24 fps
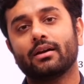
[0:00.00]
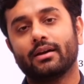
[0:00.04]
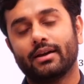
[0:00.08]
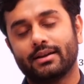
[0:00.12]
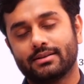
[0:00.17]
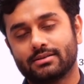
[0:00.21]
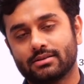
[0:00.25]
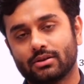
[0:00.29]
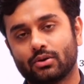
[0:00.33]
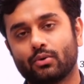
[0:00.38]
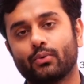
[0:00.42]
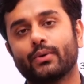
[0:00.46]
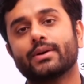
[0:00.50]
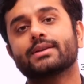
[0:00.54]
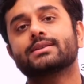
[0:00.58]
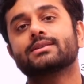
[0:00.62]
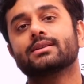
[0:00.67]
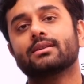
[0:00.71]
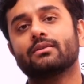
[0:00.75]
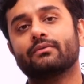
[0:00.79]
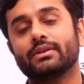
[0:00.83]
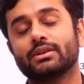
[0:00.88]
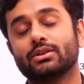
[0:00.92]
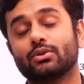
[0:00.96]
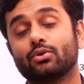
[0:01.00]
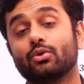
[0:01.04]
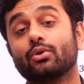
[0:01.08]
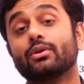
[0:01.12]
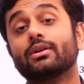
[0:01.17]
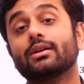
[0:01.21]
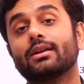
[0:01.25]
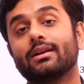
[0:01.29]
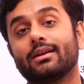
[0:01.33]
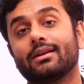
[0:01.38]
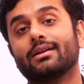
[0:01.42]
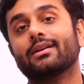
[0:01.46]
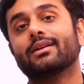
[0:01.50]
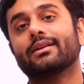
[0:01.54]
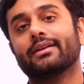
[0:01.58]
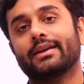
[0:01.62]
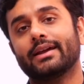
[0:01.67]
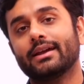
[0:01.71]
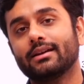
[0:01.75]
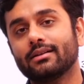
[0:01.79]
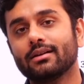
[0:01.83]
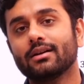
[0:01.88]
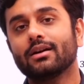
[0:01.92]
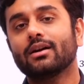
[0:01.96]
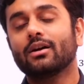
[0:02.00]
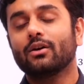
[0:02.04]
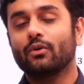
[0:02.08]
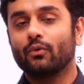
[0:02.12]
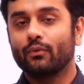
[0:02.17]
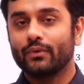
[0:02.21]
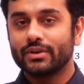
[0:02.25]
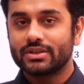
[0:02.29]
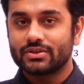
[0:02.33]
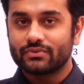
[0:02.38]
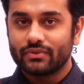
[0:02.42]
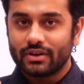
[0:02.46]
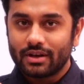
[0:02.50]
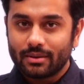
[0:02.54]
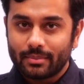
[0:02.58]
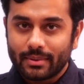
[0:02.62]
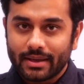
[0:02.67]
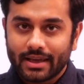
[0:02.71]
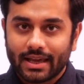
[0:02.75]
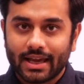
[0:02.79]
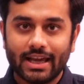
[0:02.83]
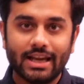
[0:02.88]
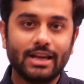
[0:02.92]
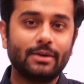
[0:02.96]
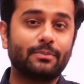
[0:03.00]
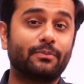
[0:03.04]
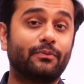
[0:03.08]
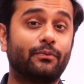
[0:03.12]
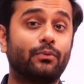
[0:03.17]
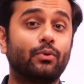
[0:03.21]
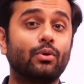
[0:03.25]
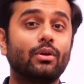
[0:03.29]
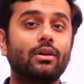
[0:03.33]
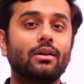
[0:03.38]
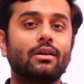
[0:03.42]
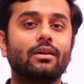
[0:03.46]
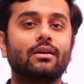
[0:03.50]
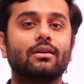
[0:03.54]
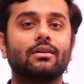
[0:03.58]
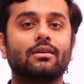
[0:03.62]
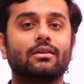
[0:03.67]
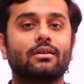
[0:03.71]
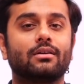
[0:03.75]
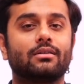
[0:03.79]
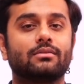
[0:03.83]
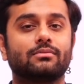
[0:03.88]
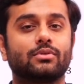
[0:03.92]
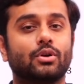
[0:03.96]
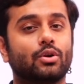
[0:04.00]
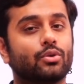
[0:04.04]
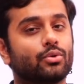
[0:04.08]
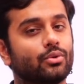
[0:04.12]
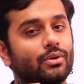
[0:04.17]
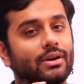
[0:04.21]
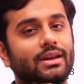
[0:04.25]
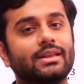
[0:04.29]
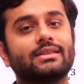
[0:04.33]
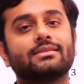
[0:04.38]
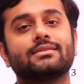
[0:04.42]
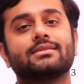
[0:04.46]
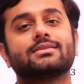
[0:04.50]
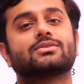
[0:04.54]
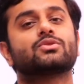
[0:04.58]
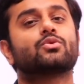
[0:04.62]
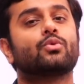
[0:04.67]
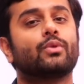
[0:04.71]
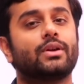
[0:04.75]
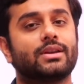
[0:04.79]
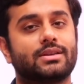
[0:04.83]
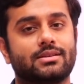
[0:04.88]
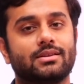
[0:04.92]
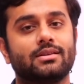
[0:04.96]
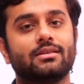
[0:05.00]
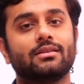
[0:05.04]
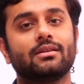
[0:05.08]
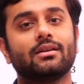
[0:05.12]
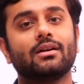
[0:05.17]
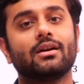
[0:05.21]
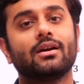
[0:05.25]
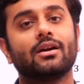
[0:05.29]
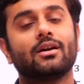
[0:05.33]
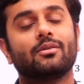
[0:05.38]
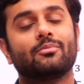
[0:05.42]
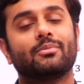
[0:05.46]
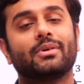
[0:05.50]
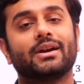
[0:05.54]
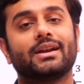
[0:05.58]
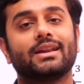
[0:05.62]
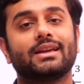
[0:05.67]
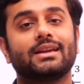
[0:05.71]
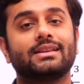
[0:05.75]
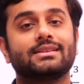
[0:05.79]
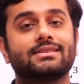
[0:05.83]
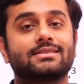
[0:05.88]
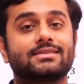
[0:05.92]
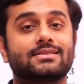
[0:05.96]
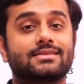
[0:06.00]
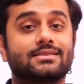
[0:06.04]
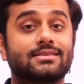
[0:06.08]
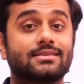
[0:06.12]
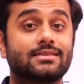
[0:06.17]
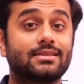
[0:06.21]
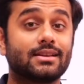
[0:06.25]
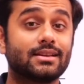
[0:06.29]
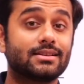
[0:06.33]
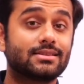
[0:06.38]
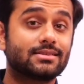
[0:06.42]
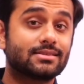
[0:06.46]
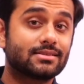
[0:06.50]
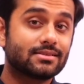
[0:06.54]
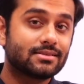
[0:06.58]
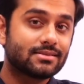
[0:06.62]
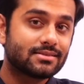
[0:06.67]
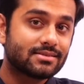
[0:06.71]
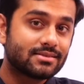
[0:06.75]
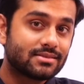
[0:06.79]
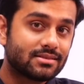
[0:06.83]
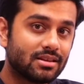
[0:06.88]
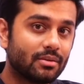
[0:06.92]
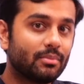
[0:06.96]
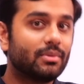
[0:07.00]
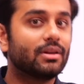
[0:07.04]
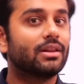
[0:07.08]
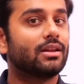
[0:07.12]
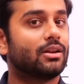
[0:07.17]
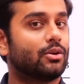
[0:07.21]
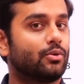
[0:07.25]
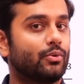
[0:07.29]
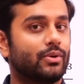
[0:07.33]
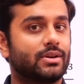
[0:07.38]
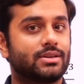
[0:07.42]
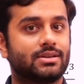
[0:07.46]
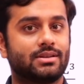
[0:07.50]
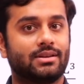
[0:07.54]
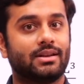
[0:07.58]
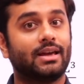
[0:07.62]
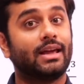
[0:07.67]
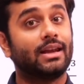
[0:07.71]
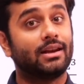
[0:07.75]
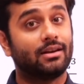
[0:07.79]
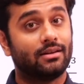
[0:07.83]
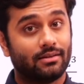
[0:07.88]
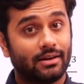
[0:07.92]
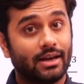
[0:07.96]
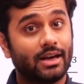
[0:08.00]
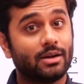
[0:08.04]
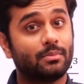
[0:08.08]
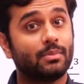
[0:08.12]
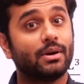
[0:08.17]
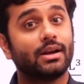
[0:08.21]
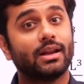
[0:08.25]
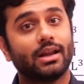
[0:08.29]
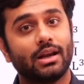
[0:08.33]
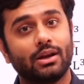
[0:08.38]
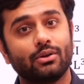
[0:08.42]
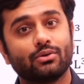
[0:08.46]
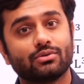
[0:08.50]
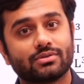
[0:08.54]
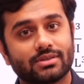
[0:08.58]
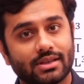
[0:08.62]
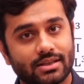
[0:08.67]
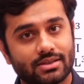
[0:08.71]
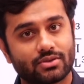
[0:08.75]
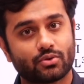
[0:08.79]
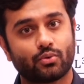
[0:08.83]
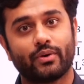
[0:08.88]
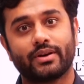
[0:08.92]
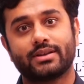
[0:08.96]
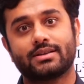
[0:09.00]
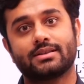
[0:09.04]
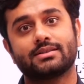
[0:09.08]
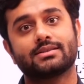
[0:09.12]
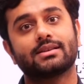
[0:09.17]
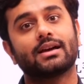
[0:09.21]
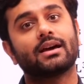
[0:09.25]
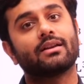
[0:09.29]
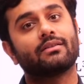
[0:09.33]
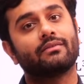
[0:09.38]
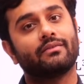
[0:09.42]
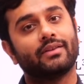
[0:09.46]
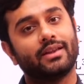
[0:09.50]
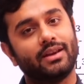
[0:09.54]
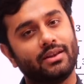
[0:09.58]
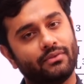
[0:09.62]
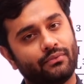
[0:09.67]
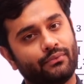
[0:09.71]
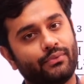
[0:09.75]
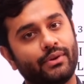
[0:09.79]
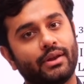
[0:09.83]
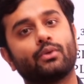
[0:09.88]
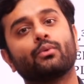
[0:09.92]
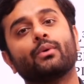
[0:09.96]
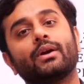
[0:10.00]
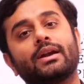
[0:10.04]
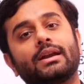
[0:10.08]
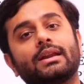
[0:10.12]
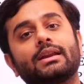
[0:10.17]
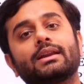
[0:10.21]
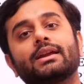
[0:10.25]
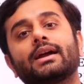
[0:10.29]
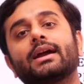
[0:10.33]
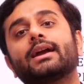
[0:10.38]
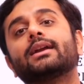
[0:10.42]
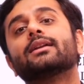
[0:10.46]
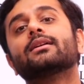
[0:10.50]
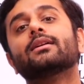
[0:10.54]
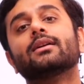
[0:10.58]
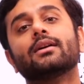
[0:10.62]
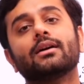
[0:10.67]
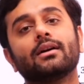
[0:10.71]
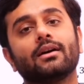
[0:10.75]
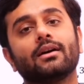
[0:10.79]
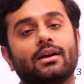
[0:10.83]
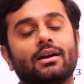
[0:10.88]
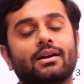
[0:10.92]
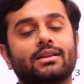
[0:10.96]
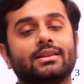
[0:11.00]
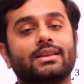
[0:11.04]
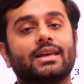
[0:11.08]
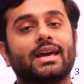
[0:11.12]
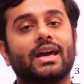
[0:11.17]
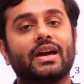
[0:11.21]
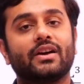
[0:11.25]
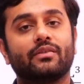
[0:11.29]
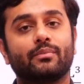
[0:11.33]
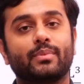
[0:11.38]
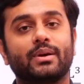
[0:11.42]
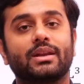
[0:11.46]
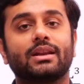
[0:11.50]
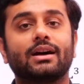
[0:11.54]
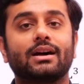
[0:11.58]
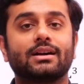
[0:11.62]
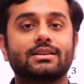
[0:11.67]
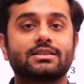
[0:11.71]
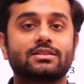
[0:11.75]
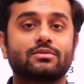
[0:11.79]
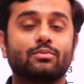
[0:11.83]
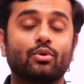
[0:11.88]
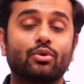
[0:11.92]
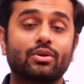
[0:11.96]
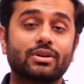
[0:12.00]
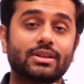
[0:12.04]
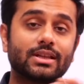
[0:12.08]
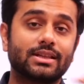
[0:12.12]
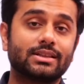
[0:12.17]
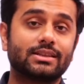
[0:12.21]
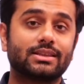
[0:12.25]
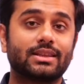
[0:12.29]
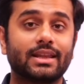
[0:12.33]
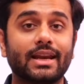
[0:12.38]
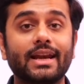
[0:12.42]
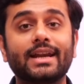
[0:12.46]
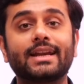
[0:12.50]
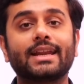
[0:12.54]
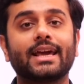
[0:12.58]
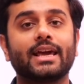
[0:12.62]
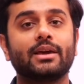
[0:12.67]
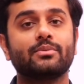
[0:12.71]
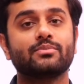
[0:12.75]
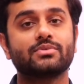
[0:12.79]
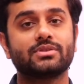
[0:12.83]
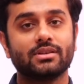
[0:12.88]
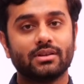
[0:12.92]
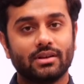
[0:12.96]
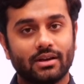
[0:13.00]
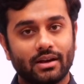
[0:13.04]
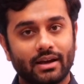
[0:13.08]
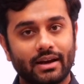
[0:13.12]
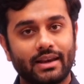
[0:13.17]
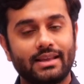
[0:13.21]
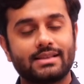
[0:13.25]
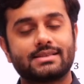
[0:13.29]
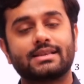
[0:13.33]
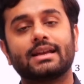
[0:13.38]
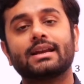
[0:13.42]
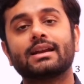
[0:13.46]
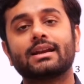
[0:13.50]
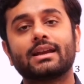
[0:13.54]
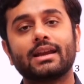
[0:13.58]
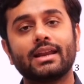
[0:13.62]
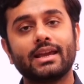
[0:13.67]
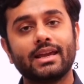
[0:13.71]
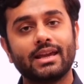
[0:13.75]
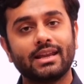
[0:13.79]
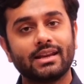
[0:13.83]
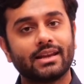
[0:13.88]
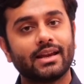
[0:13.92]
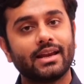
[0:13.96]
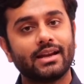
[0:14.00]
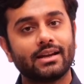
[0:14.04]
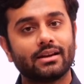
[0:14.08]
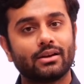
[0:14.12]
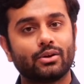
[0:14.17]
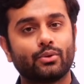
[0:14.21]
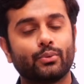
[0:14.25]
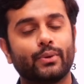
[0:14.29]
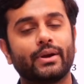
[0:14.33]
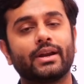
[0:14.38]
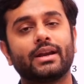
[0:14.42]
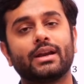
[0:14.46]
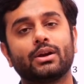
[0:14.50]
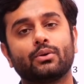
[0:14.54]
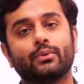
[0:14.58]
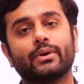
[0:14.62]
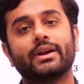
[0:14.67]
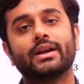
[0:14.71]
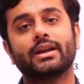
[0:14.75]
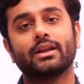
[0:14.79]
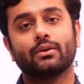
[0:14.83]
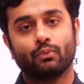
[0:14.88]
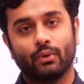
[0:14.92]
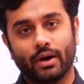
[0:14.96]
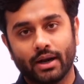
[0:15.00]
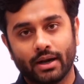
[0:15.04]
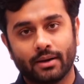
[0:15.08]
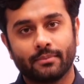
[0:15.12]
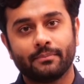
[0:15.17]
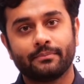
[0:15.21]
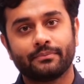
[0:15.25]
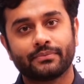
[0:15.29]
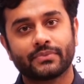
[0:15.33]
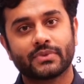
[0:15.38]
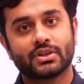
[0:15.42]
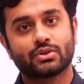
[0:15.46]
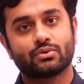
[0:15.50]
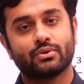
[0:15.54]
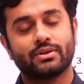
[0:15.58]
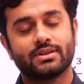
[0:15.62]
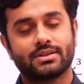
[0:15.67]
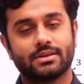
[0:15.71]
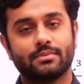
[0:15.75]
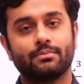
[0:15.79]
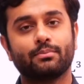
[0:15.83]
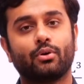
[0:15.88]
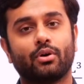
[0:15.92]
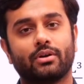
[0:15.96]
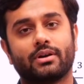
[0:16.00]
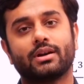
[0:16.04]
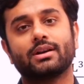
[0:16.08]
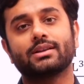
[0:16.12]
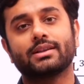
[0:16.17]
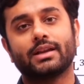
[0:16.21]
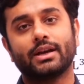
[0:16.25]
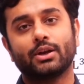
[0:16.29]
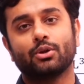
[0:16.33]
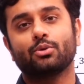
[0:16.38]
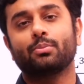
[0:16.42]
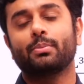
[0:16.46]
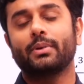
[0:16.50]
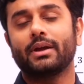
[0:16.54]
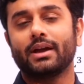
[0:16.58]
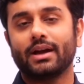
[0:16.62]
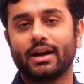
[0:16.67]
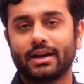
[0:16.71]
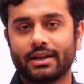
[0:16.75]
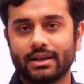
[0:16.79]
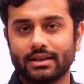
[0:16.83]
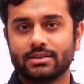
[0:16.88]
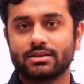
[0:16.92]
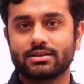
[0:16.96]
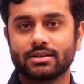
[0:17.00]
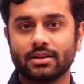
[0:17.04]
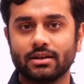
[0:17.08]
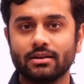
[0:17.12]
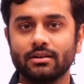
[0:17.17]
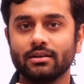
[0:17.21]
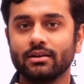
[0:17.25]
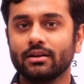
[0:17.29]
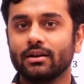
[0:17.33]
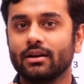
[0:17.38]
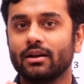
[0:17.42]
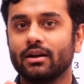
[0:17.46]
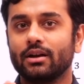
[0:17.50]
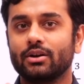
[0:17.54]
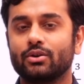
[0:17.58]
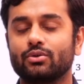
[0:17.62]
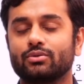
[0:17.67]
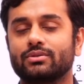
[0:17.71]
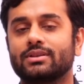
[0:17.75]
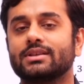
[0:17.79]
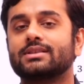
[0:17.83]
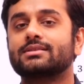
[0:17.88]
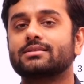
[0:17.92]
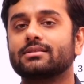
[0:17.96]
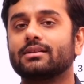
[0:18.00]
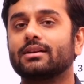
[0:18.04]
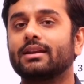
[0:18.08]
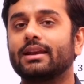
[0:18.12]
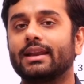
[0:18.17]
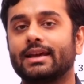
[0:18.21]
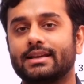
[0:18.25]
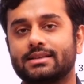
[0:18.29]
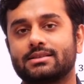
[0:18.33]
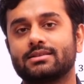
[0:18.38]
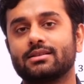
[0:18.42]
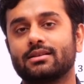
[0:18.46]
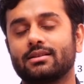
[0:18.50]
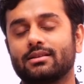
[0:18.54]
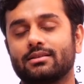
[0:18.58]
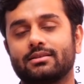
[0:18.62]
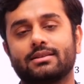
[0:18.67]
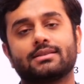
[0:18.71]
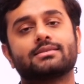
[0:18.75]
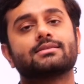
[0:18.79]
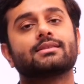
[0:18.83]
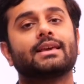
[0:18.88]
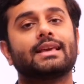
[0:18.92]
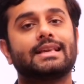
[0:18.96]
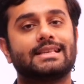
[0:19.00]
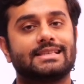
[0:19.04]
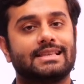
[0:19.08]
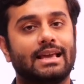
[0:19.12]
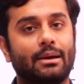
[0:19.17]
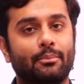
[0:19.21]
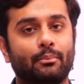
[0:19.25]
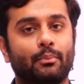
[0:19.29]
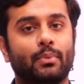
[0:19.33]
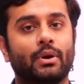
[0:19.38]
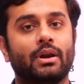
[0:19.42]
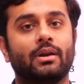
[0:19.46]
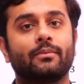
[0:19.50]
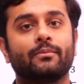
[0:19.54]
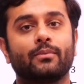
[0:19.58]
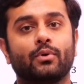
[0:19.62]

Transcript: It's a question with good learning, which will be helpful not only in this question but in such similar question. And let me tell you, such questions are very frequent in GATE. They have been asked more than 3 times recently in GATE 2021. So it's important that you pay attention to this lecture, this example.